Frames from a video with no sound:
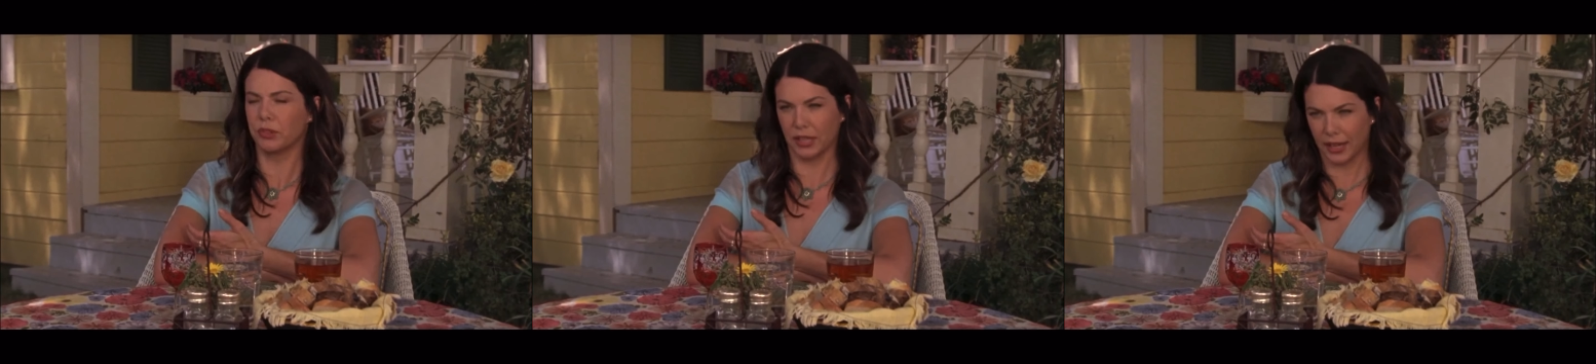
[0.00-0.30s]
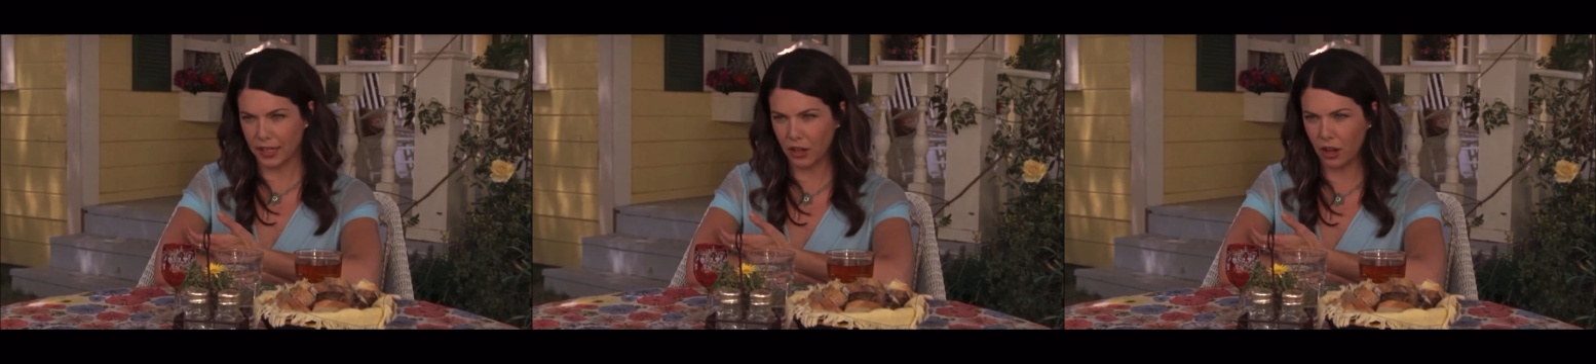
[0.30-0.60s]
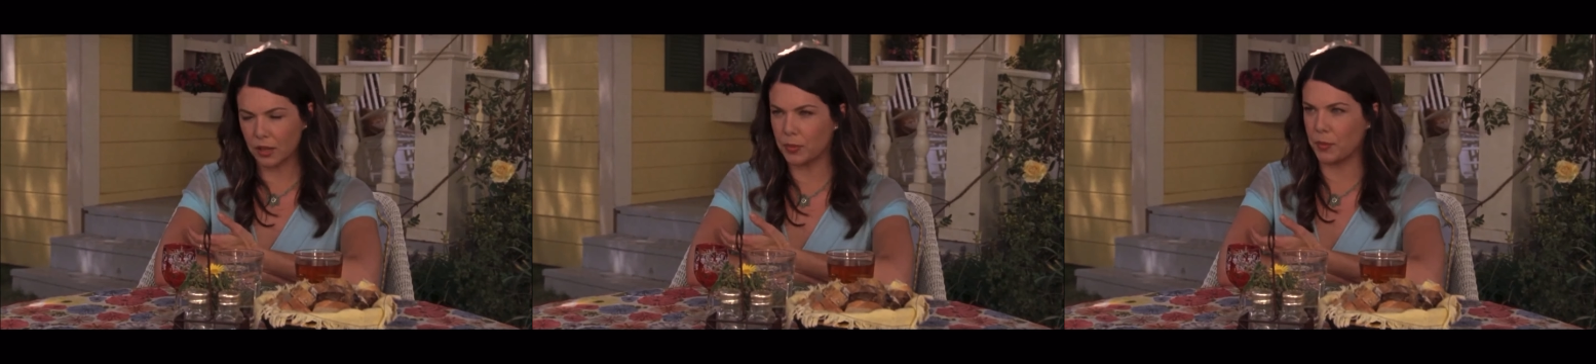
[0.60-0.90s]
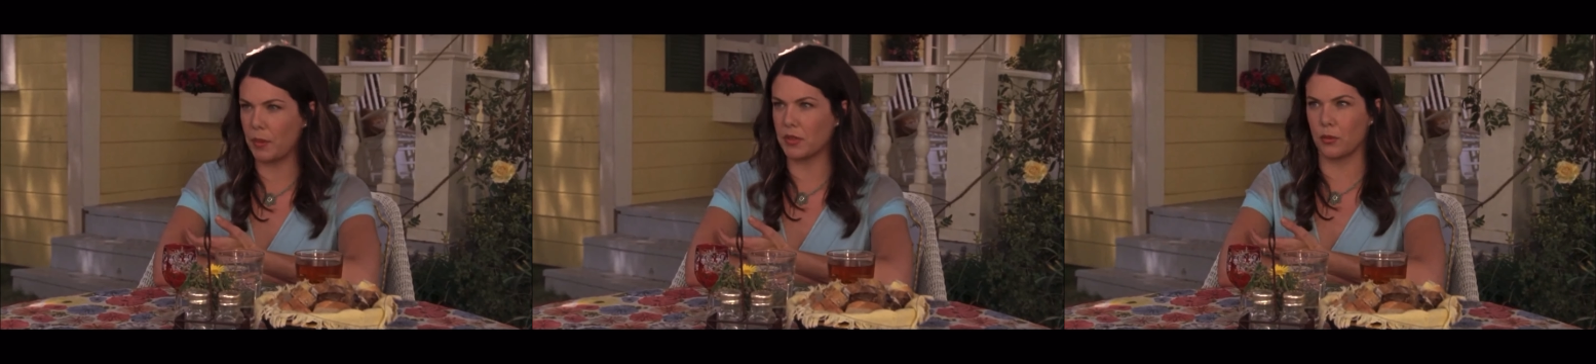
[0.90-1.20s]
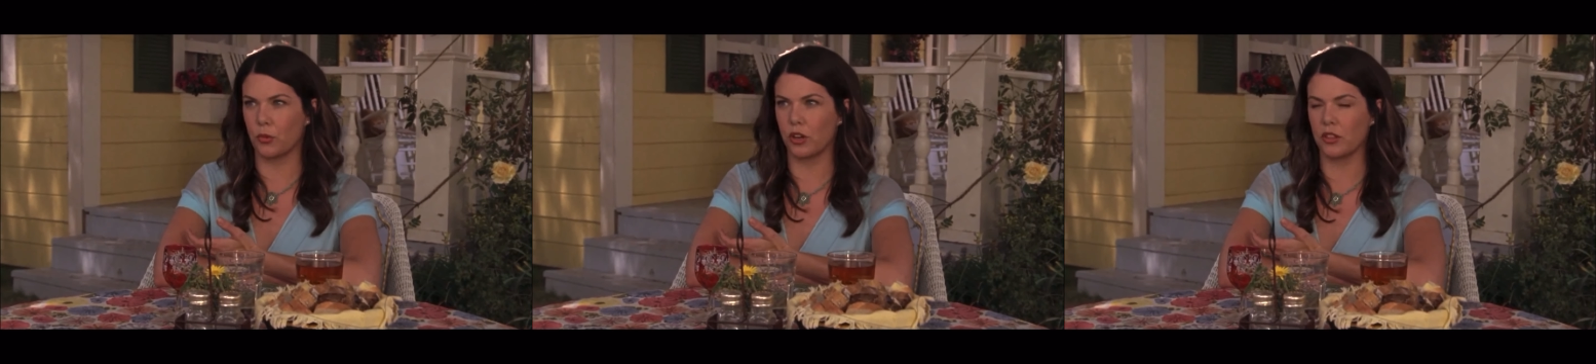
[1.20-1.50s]
planning on it, but maybe
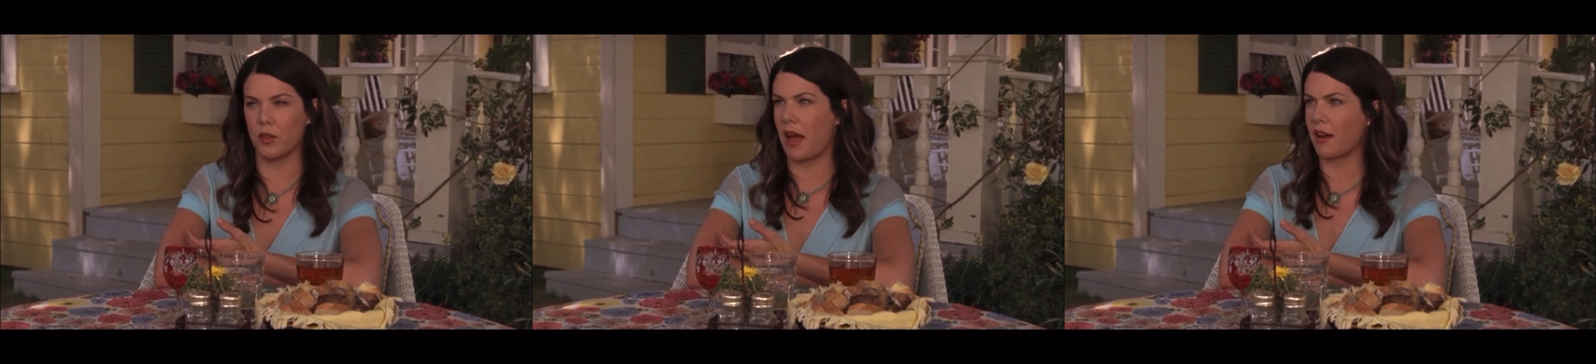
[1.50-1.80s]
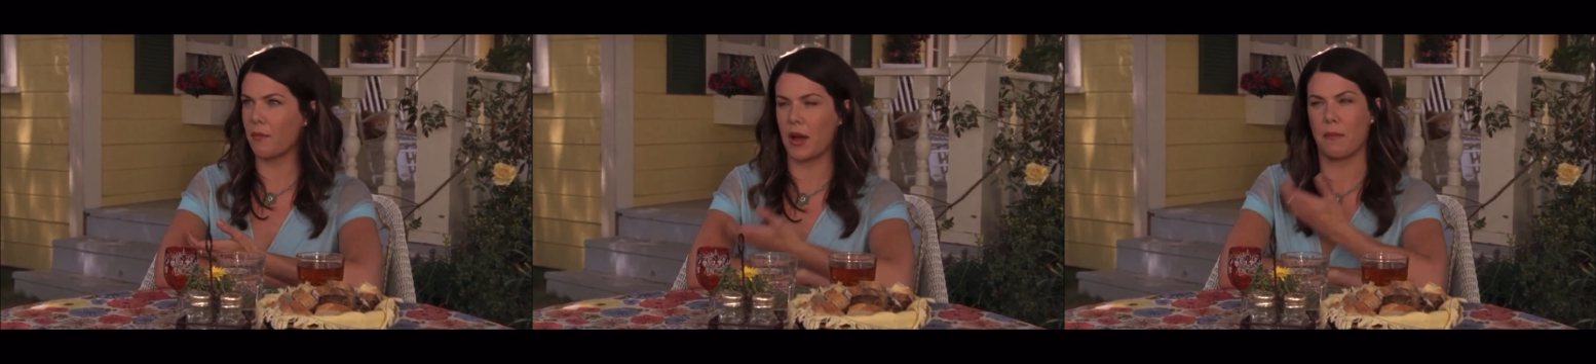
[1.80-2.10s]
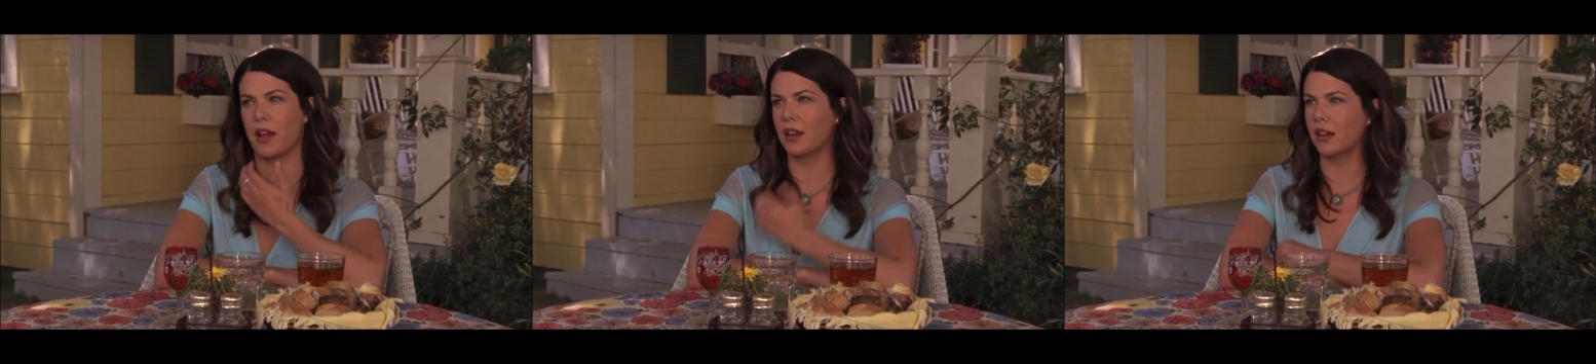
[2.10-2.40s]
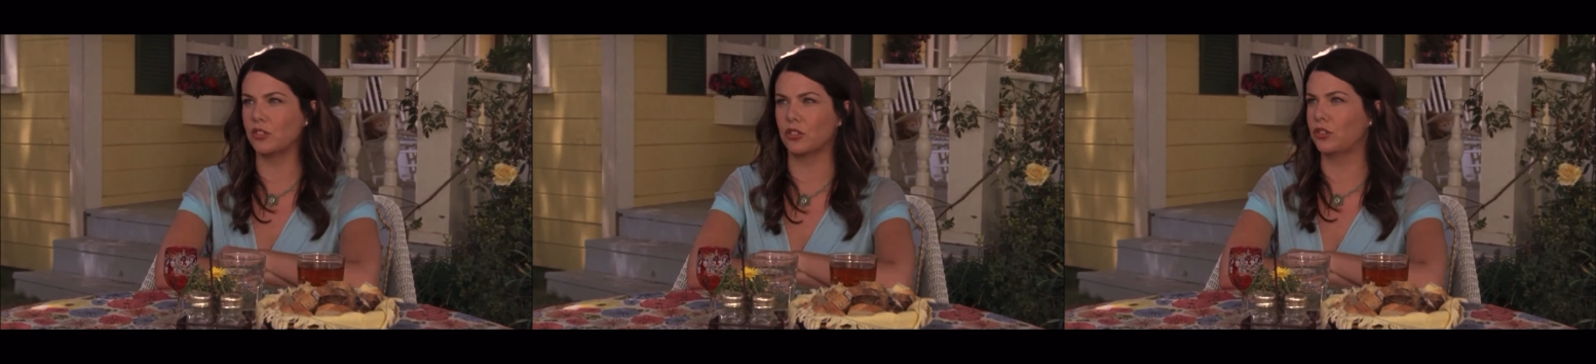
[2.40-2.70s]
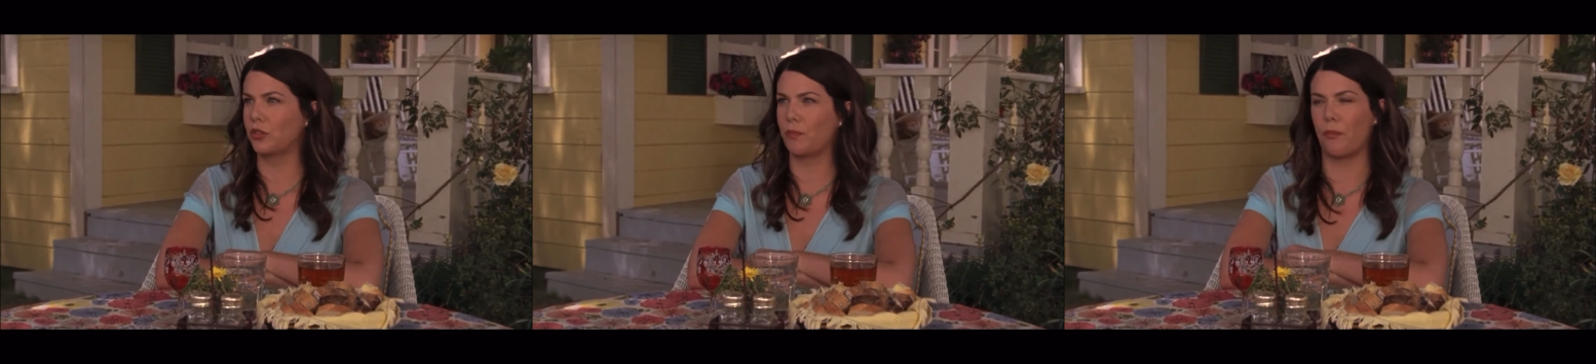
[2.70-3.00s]
somewhere in the back of my mind, I just